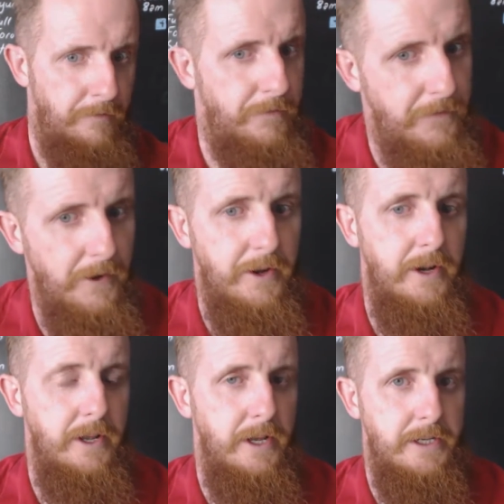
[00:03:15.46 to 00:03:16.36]
I
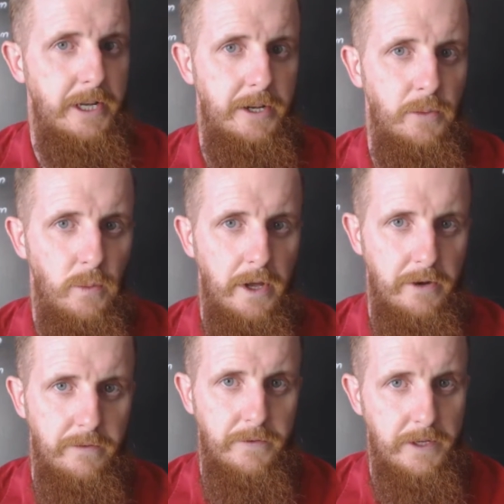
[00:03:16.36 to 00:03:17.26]
finally attended
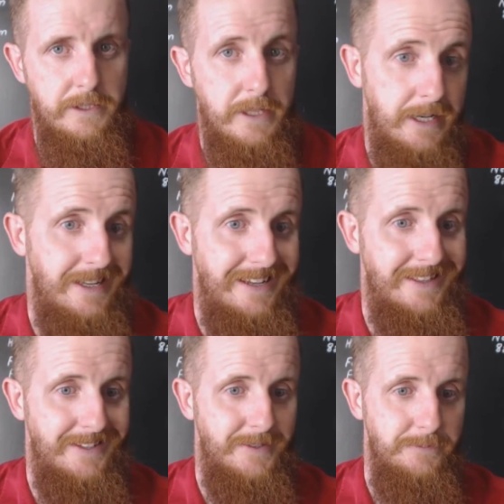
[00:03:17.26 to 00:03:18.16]
one of his
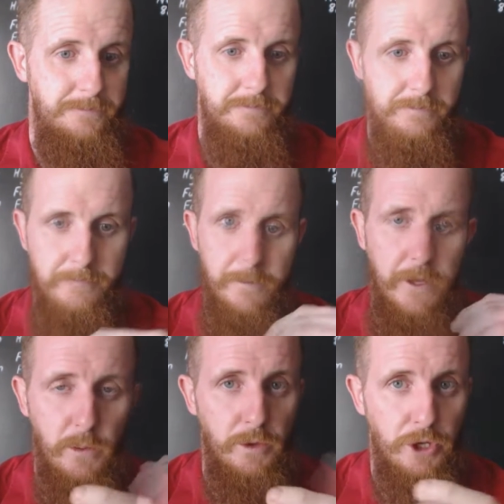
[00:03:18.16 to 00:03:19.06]
get-togethers. It was a
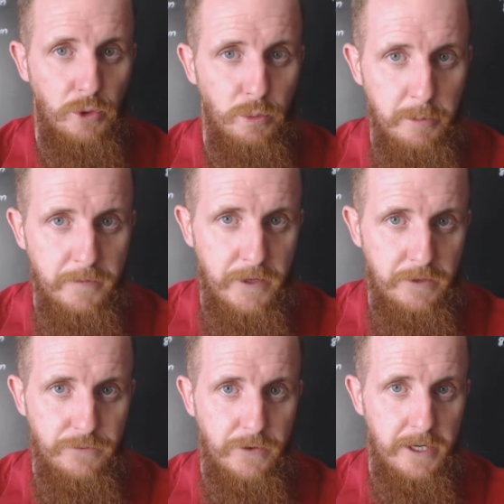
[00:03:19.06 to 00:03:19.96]
group thing with a group of
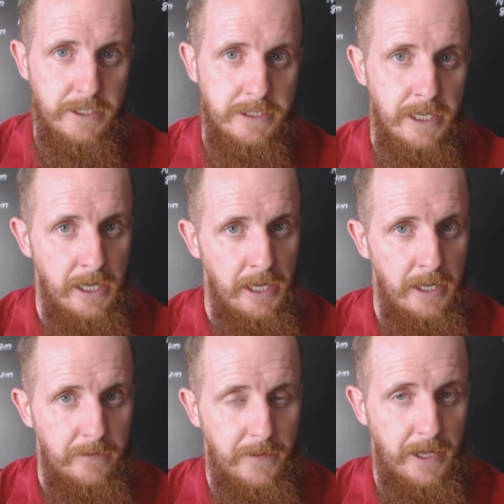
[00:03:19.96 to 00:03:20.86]
his friends
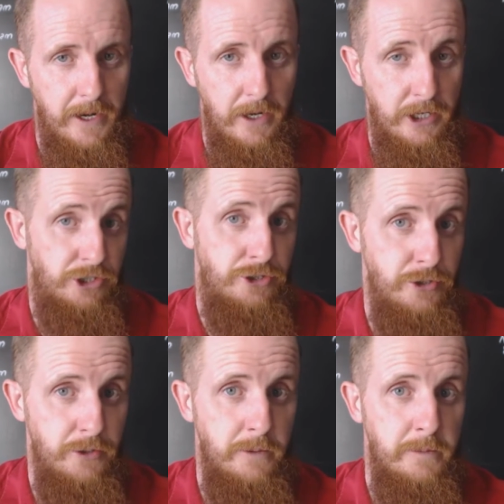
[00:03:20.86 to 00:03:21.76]
that I
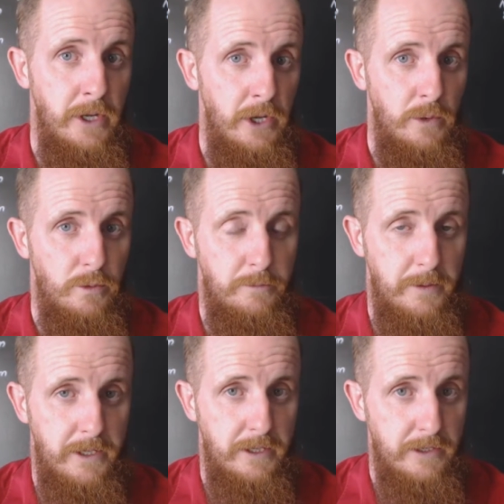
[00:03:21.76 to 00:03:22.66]
assumed
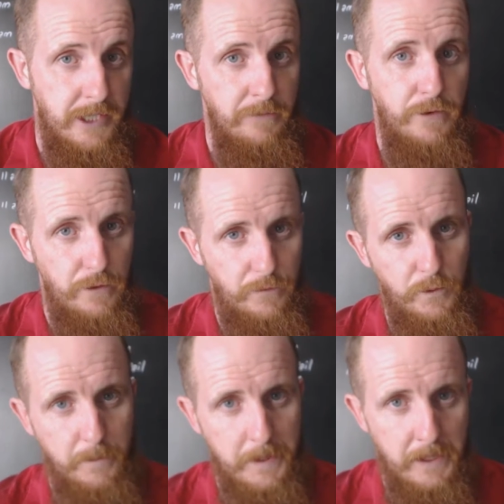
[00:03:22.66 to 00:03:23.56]
would be safer
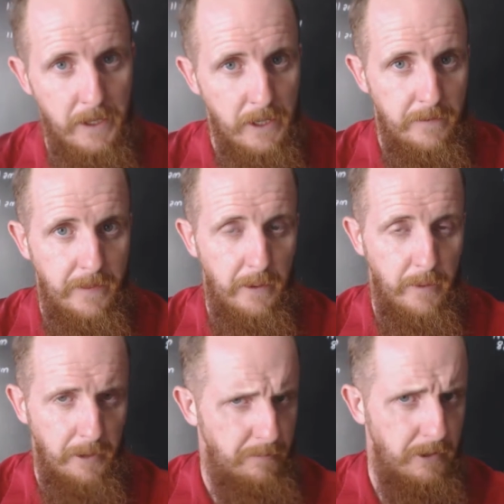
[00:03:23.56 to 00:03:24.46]
for me
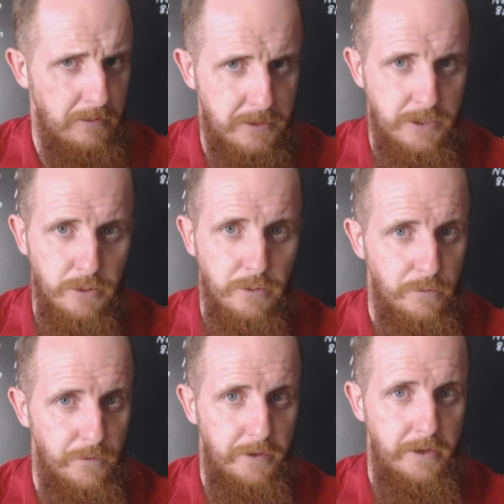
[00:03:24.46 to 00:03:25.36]
that way, but I was still
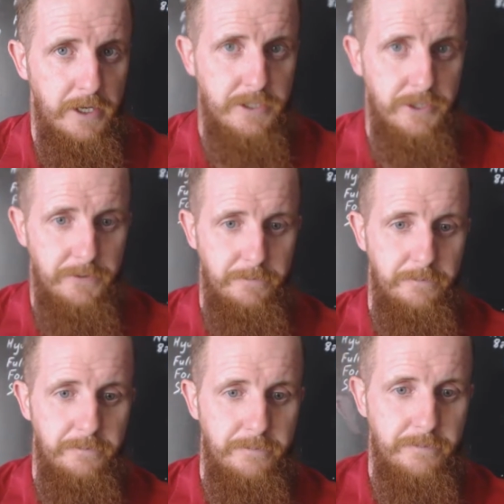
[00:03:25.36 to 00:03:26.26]
very hesitant.
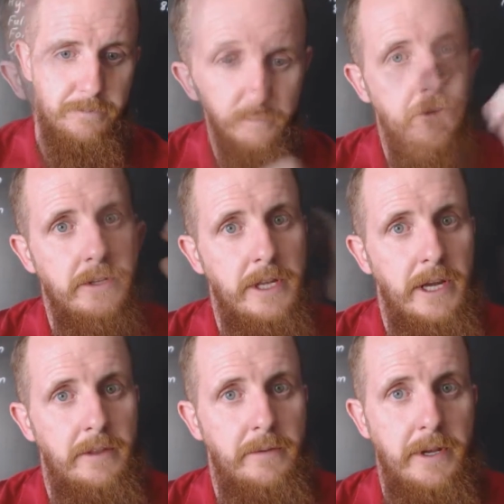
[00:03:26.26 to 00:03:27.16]
About an hour into the
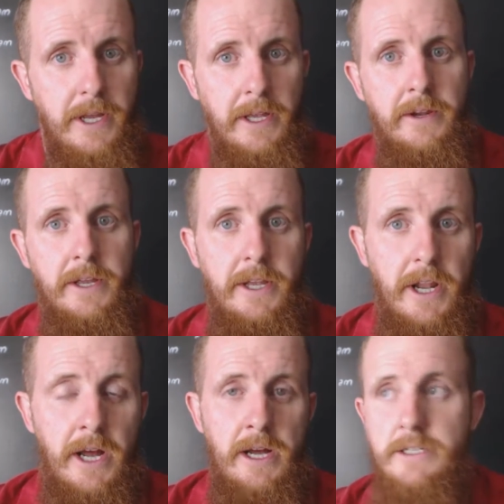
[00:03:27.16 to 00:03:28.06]
gathering and I
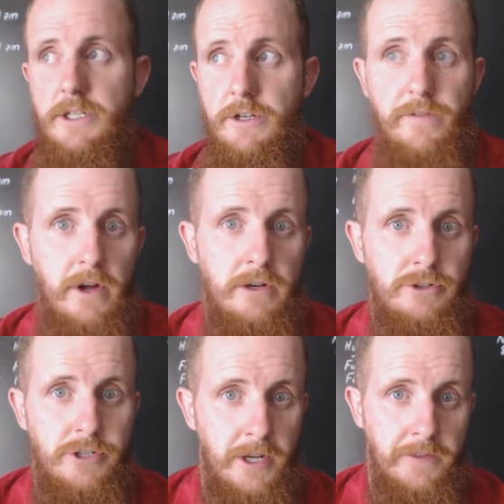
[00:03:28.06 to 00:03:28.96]
get asked if I
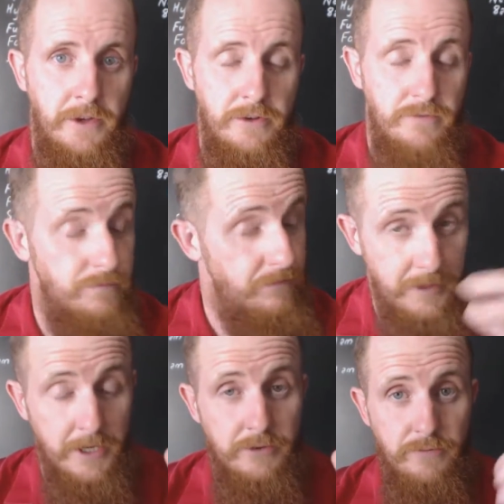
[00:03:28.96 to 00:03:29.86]
could shout the
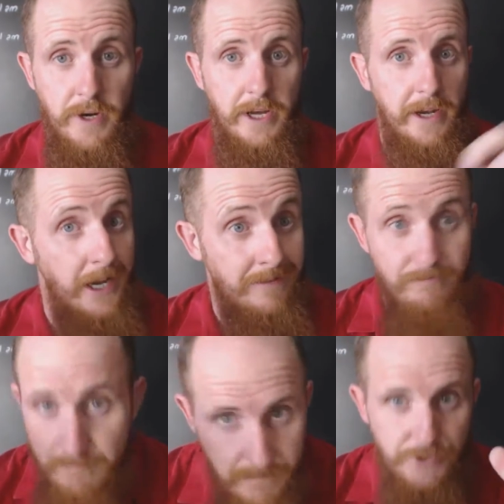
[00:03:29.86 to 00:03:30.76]
next round,
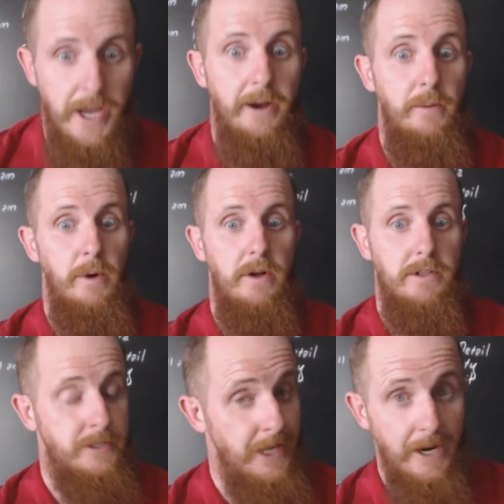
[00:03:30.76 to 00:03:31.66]
and there it
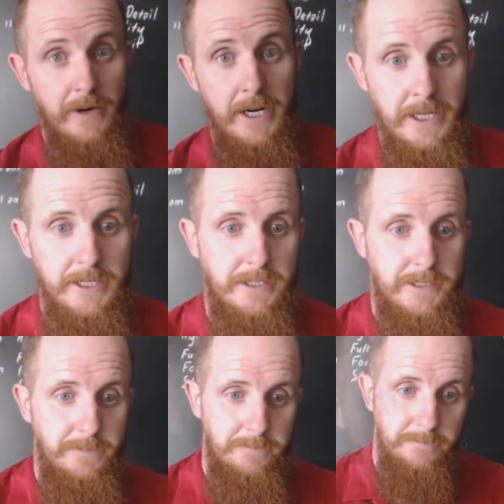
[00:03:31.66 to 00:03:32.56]
was, there it is,
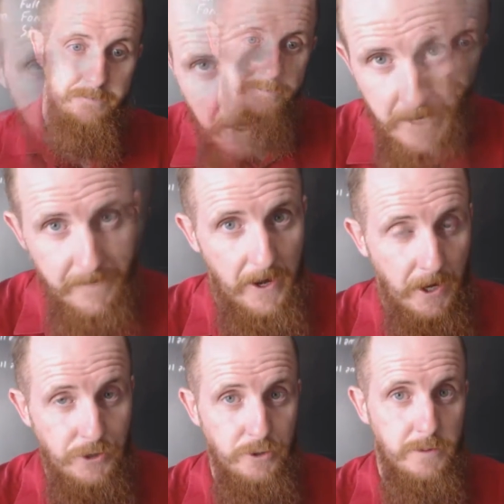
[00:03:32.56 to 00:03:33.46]
that favor
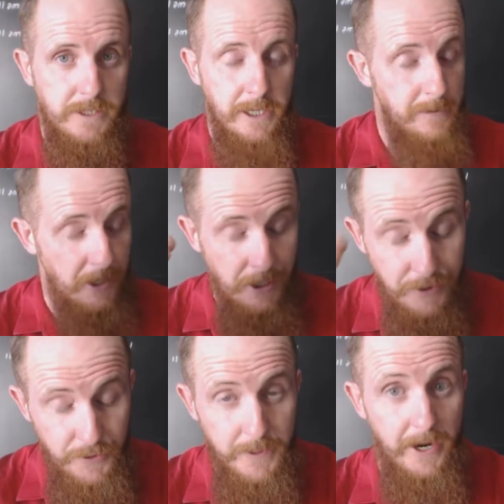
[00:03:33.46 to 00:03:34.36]
I knew was coming. I
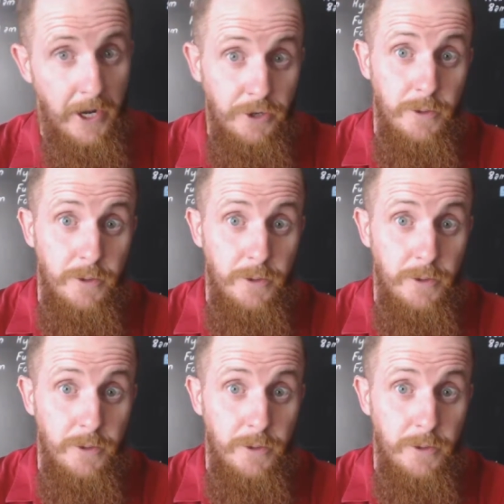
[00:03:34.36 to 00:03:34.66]
knew it.